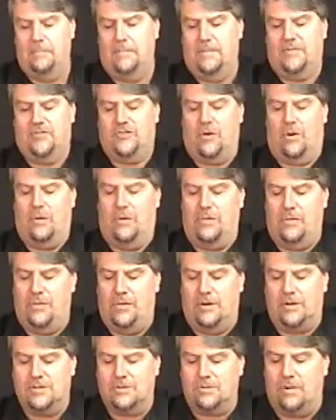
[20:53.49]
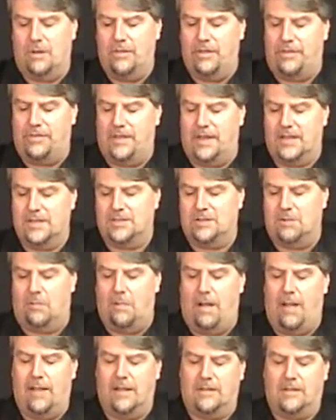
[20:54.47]
So those are all the things the
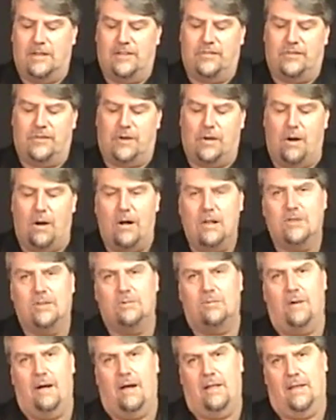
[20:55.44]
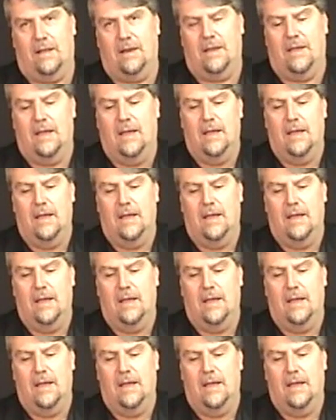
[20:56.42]
wallet does for card to wallet.